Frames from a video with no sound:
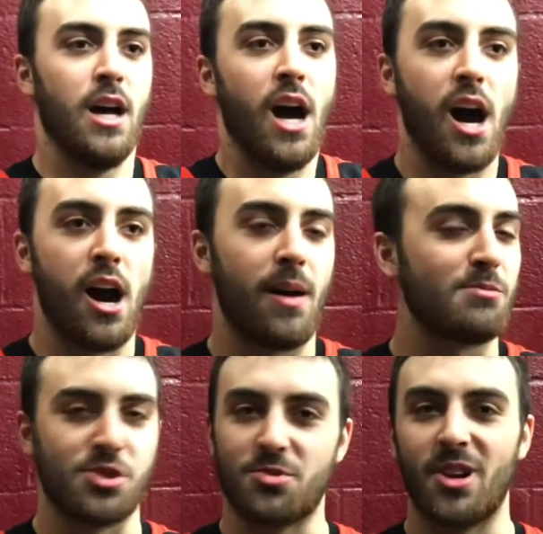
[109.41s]
I'm
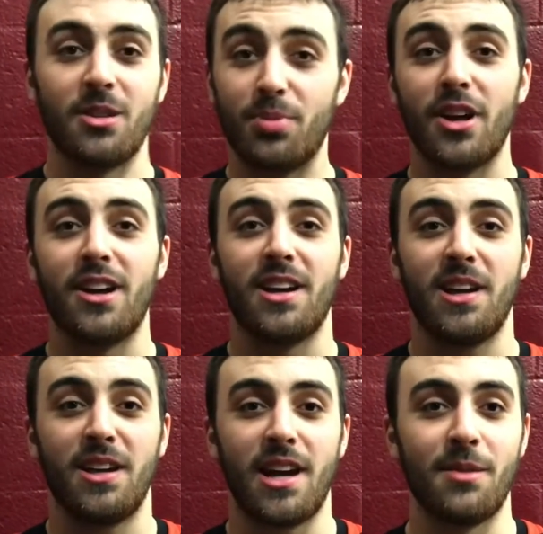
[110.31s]
just ready to play.
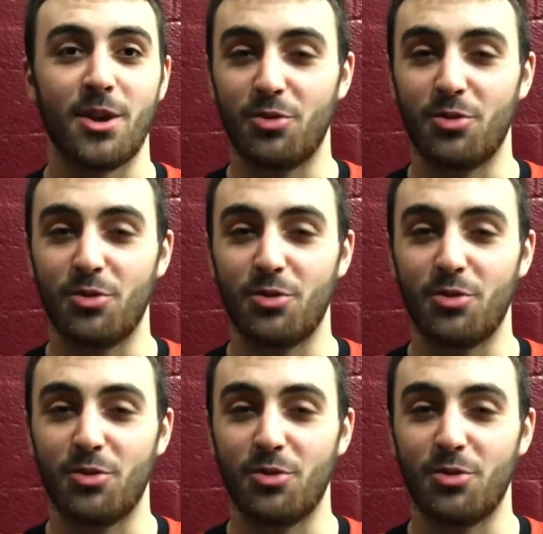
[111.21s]
If